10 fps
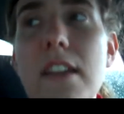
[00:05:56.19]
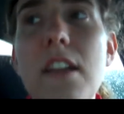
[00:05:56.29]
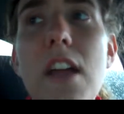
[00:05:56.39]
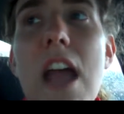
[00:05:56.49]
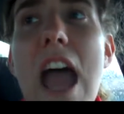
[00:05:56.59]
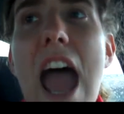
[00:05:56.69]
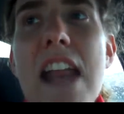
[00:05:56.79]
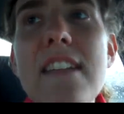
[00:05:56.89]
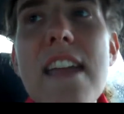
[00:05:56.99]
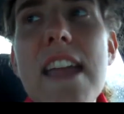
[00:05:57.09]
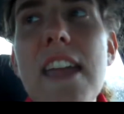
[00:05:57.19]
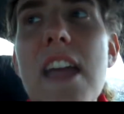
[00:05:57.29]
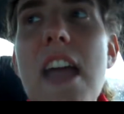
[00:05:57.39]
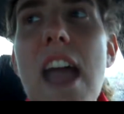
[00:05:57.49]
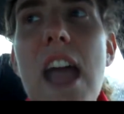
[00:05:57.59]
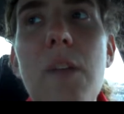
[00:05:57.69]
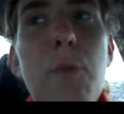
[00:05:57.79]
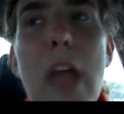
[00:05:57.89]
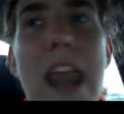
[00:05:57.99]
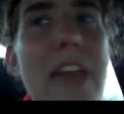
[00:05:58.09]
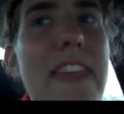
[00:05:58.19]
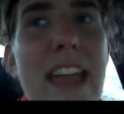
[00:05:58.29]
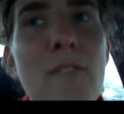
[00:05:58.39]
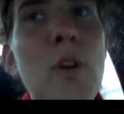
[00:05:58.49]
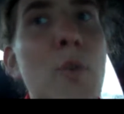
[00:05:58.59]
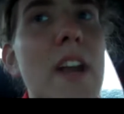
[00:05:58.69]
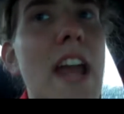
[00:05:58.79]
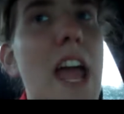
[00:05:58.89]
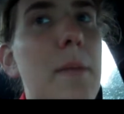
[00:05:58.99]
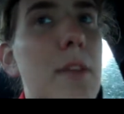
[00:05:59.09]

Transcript: He and he's like and we and I think everyone tweeted at him.